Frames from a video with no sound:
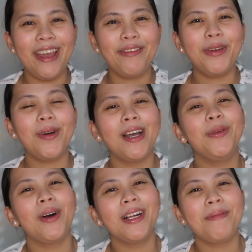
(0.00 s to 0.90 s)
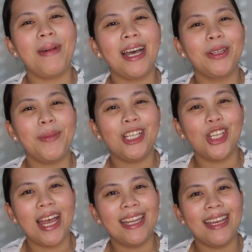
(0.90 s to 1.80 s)
everyone! Welcome back to my
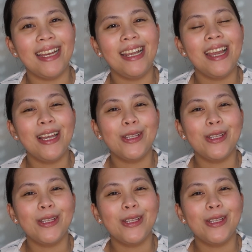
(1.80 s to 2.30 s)
channel.